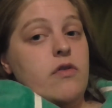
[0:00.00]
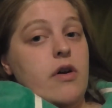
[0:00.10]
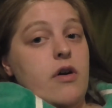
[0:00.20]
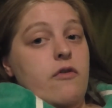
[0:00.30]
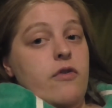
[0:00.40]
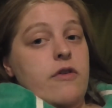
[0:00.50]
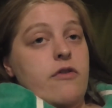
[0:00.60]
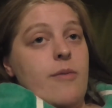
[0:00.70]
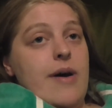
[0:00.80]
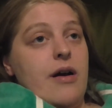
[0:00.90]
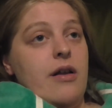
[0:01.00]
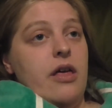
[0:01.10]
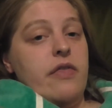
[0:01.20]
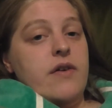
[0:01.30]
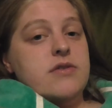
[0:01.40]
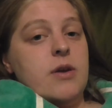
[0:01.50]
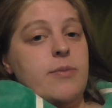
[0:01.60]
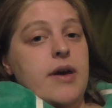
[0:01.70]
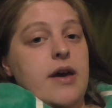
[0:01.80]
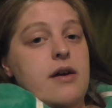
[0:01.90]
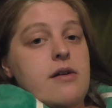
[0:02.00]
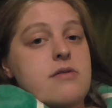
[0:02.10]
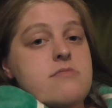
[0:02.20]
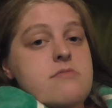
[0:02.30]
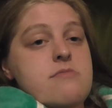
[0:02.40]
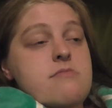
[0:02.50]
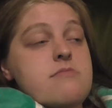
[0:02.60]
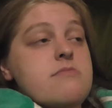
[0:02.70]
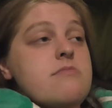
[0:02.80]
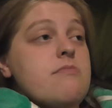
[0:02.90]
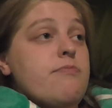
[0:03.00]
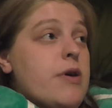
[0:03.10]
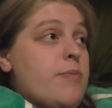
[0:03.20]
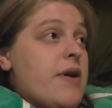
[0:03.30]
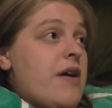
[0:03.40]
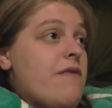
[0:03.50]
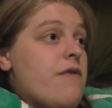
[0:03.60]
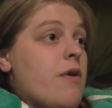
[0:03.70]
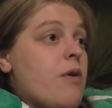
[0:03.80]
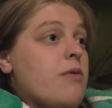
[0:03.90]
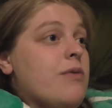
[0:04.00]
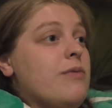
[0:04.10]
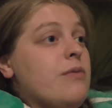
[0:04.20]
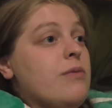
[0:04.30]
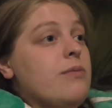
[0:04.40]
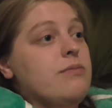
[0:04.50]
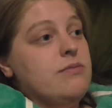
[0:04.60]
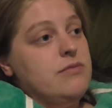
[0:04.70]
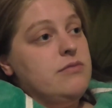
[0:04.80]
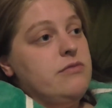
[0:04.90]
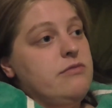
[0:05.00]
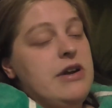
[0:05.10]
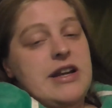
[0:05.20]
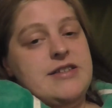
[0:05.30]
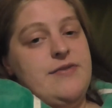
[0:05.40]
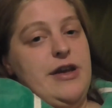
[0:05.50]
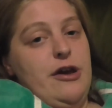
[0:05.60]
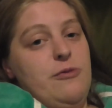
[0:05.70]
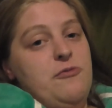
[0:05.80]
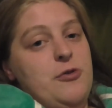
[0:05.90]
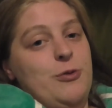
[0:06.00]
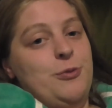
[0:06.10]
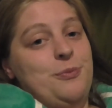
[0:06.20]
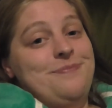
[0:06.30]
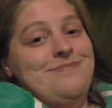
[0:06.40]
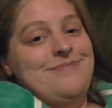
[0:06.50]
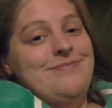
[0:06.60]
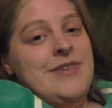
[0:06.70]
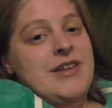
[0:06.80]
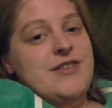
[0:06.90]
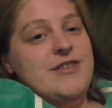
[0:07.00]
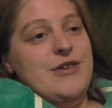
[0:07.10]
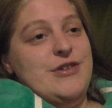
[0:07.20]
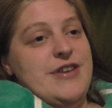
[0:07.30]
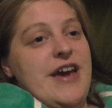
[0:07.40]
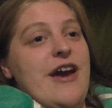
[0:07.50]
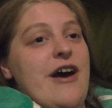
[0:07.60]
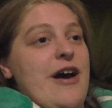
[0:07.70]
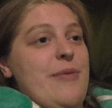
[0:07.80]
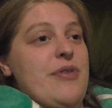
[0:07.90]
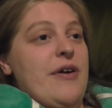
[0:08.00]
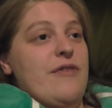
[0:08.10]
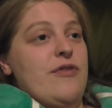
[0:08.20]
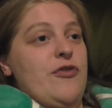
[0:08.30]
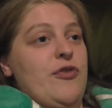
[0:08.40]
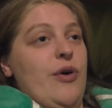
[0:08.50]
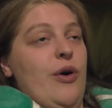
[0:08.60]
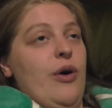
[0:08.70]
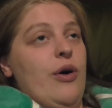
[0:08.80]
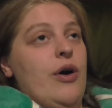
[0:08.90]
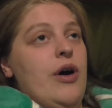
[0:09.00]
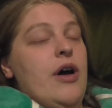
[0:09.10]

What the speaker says: Recovery from ankle arthroscopy. Bit painful, relatively hopeful. So today I'm thankful for